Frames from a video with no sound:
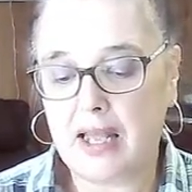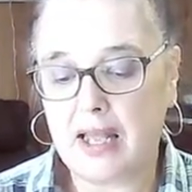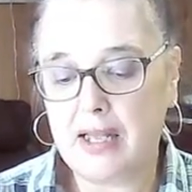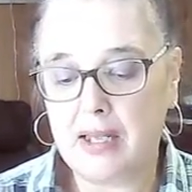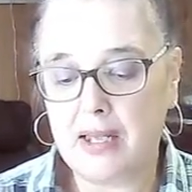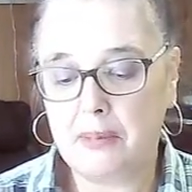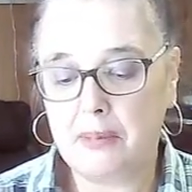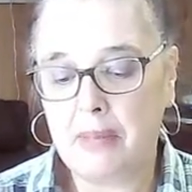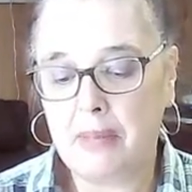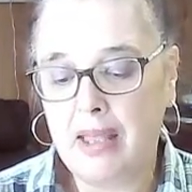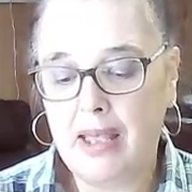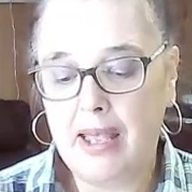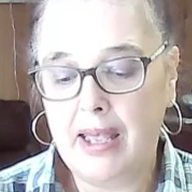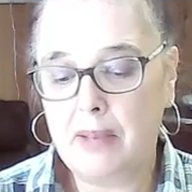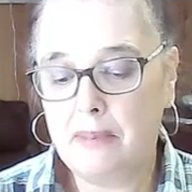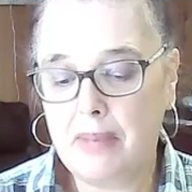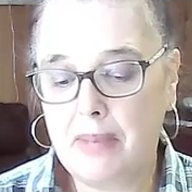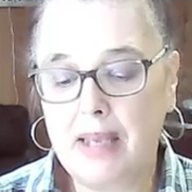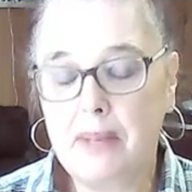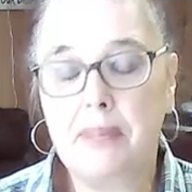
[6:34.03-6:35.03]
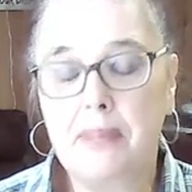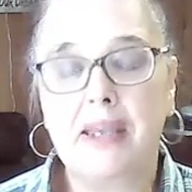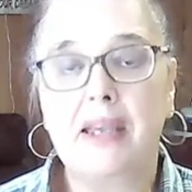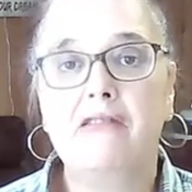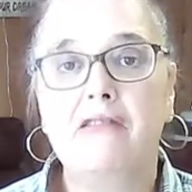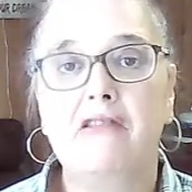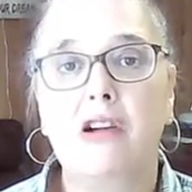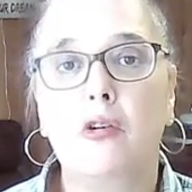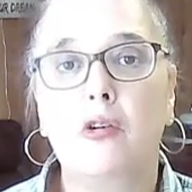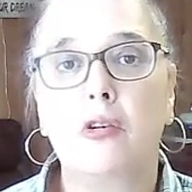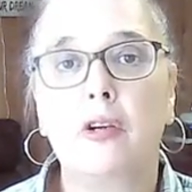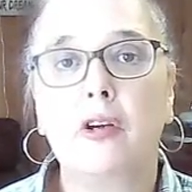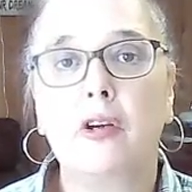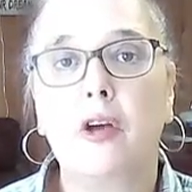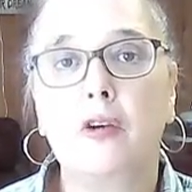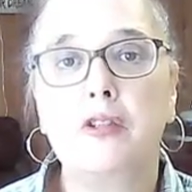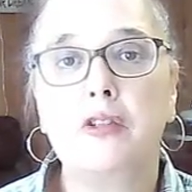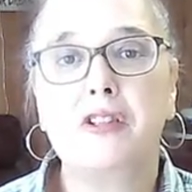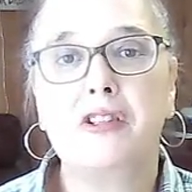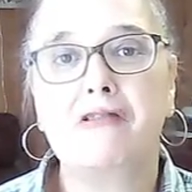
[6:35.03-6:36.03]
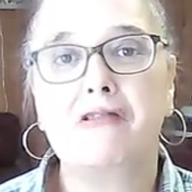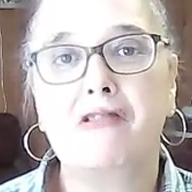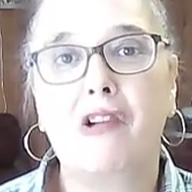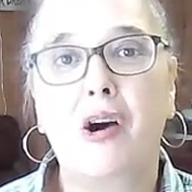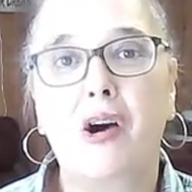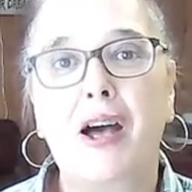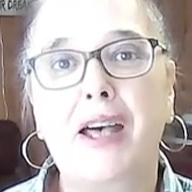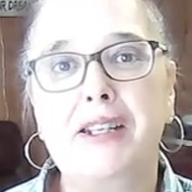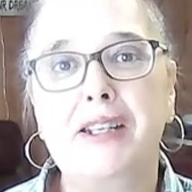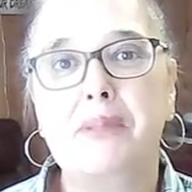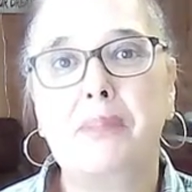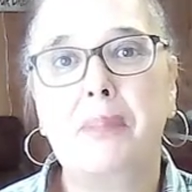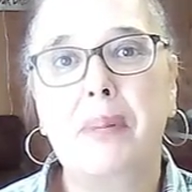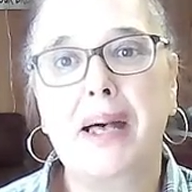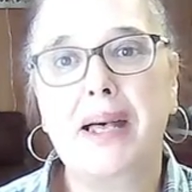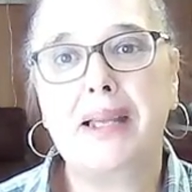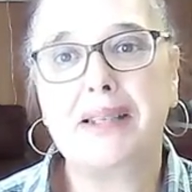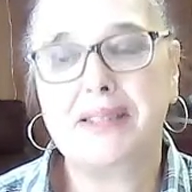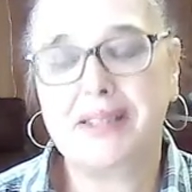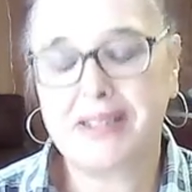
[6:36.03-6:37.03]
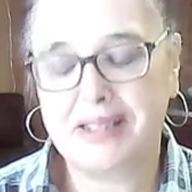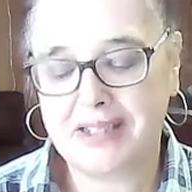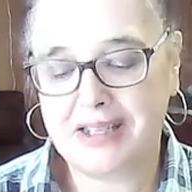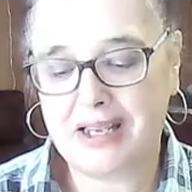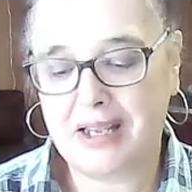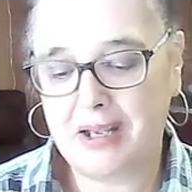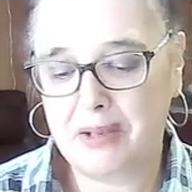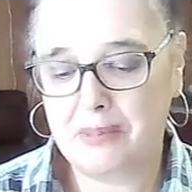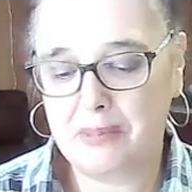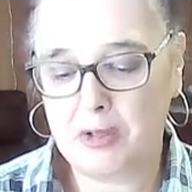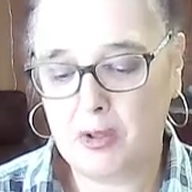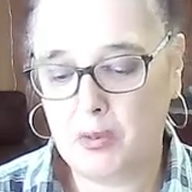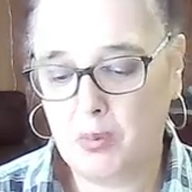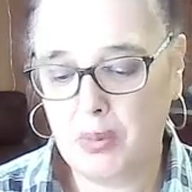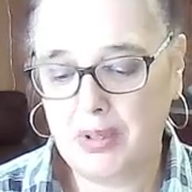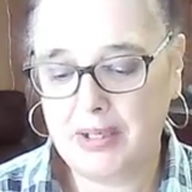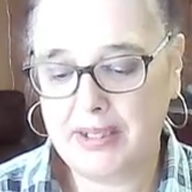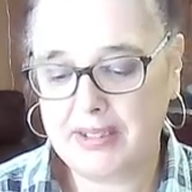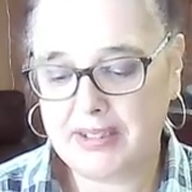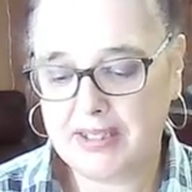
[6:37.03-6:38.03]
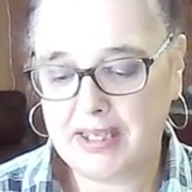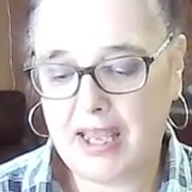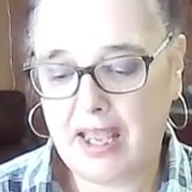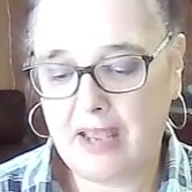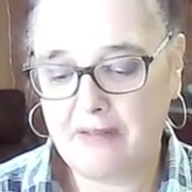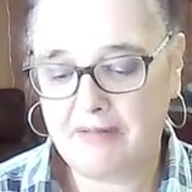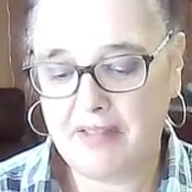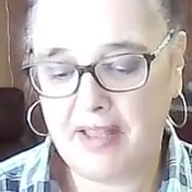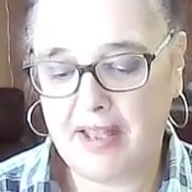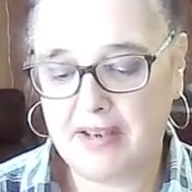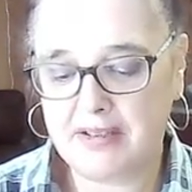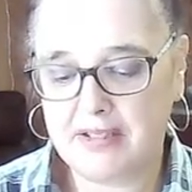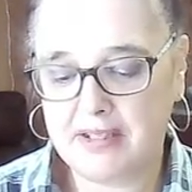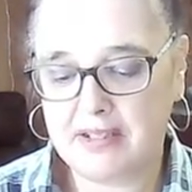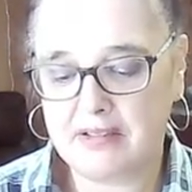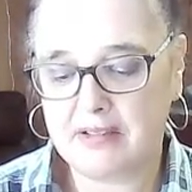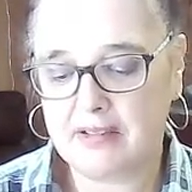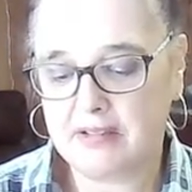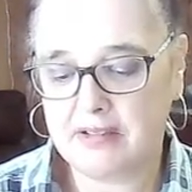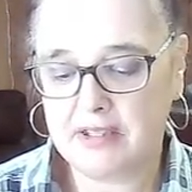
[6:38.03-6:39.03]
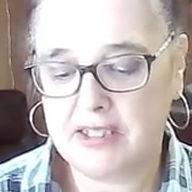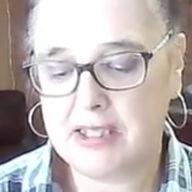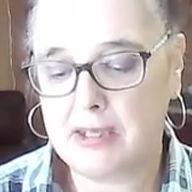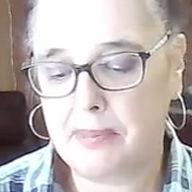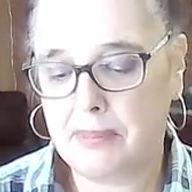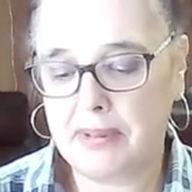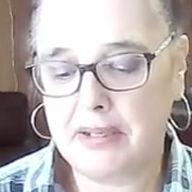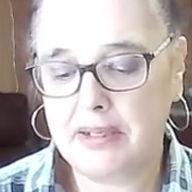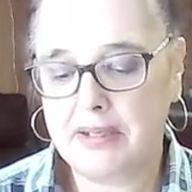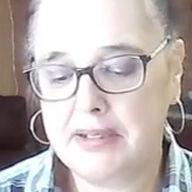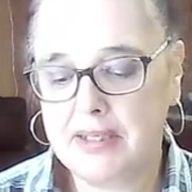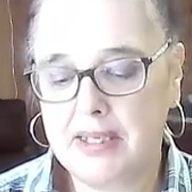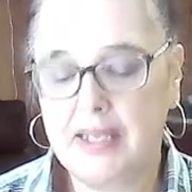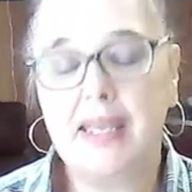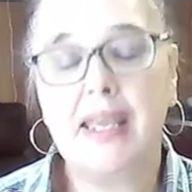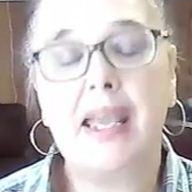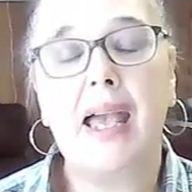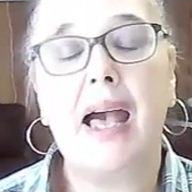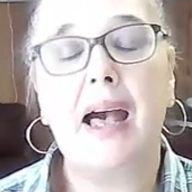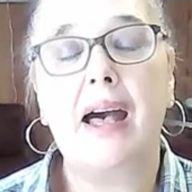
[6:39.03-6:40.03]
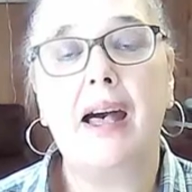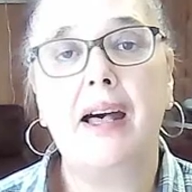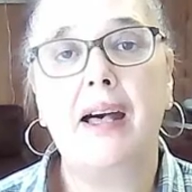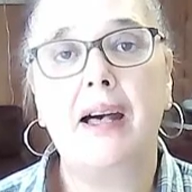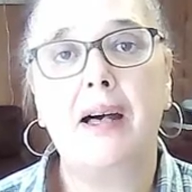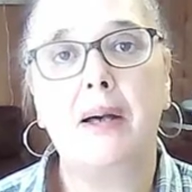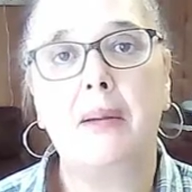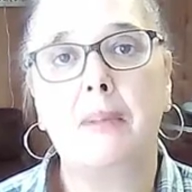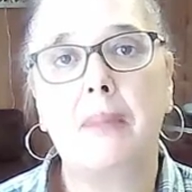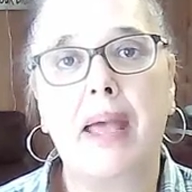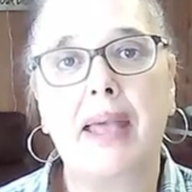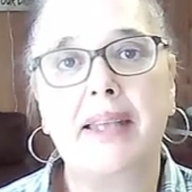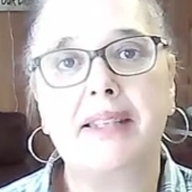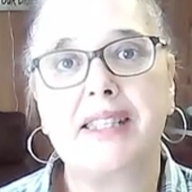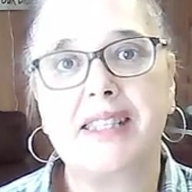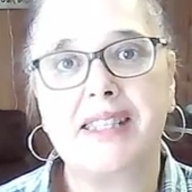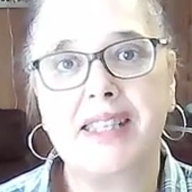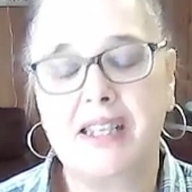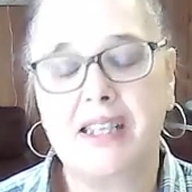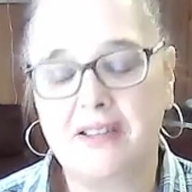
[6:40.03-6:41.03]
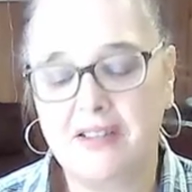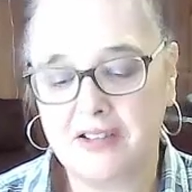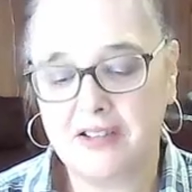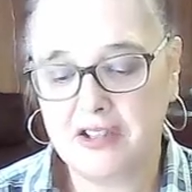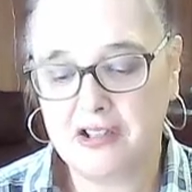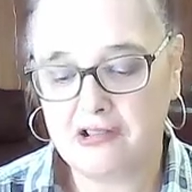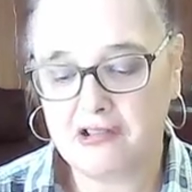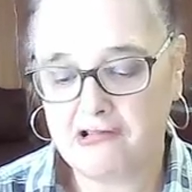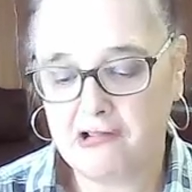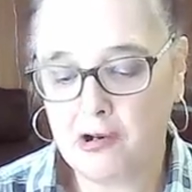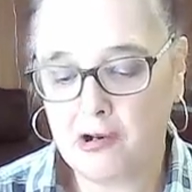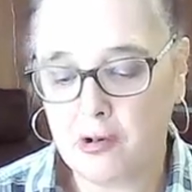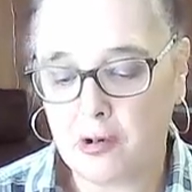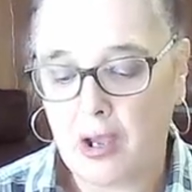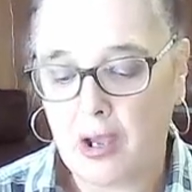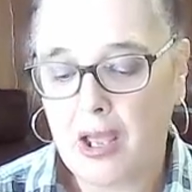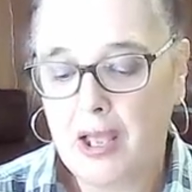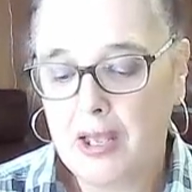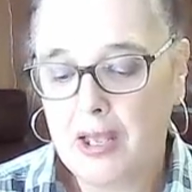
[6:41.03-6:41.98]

Um, it may be a roller coaster ride, but um, you're willing to have that stability um, and see this through.